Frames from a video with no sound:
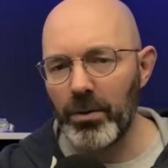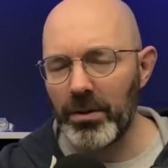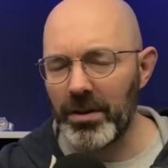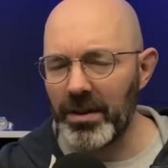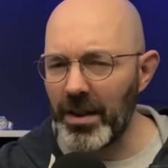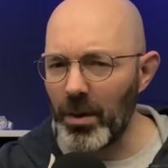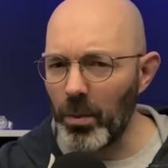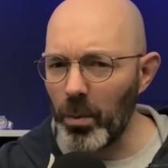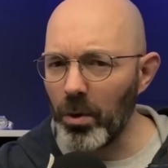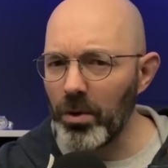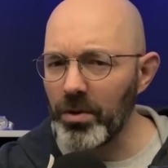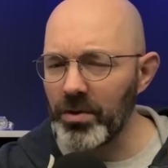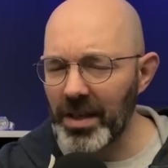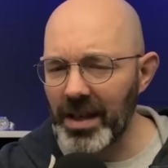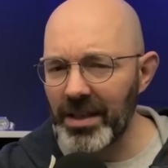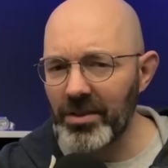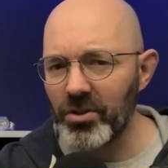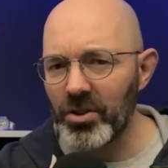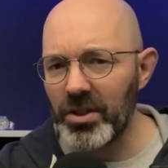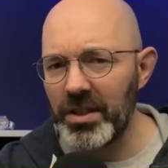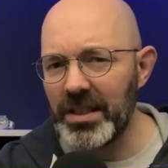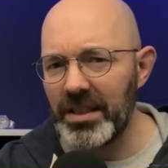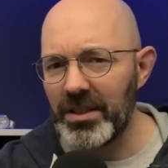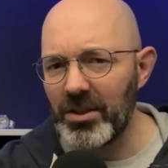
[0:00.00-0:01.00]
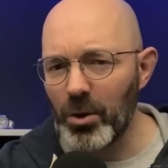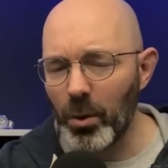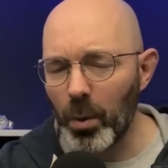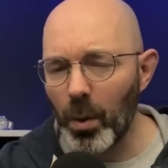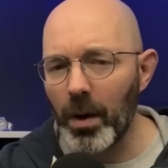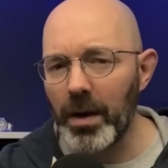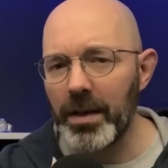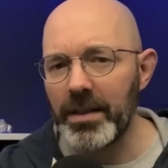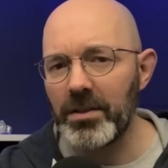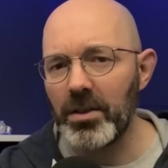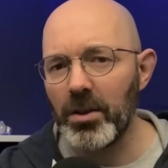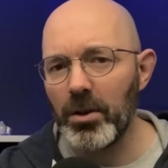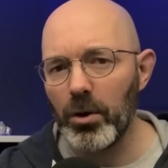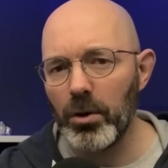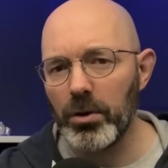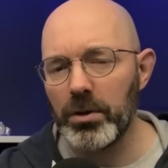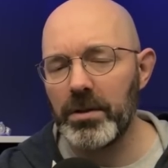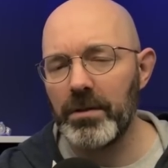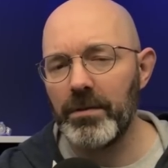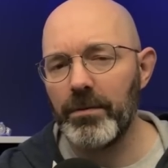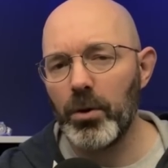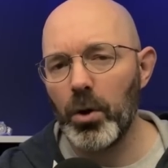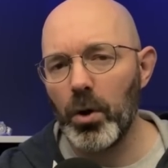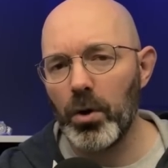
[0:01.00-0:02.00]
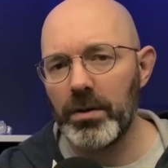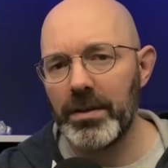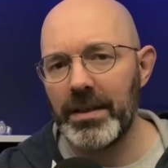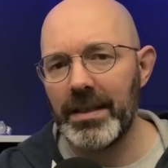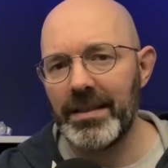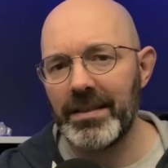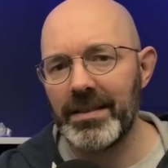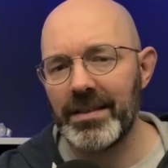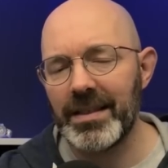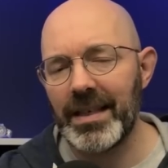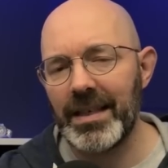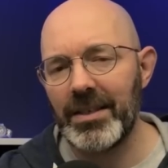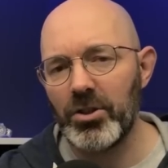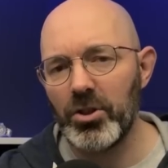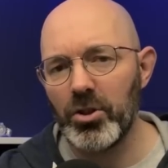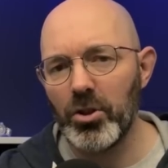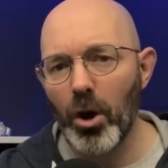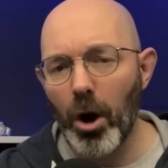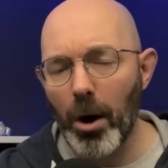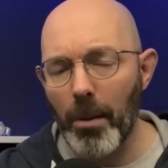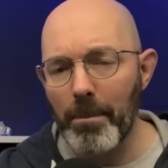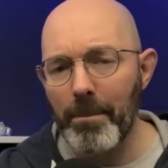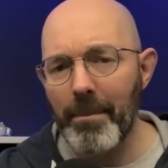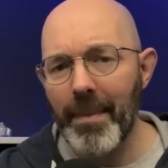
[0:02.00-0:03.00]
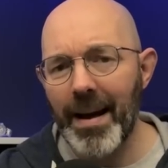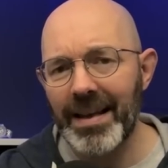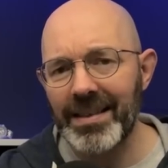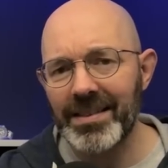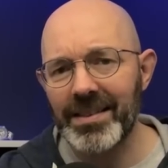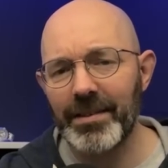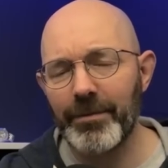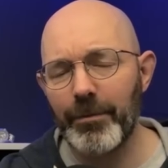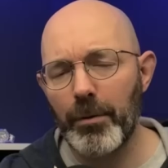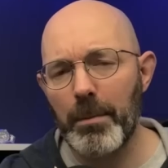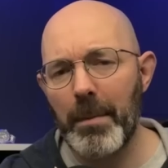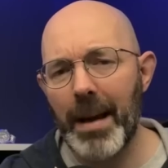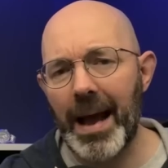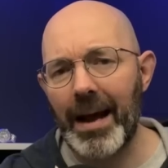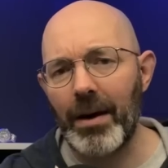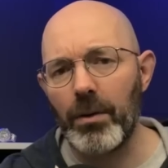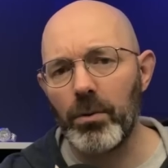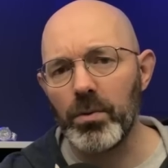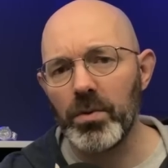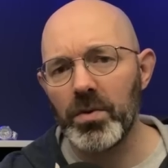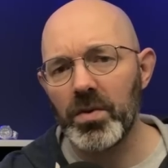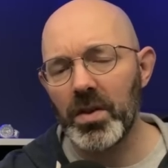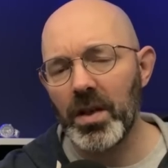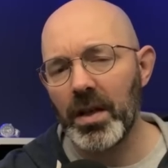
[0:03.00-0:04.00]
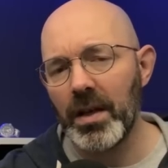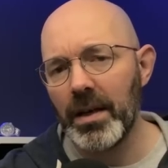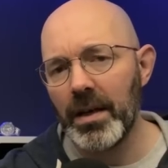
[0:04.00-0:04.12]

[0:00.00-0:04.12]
And there was actually quite a lot of condensation, not a massive amount,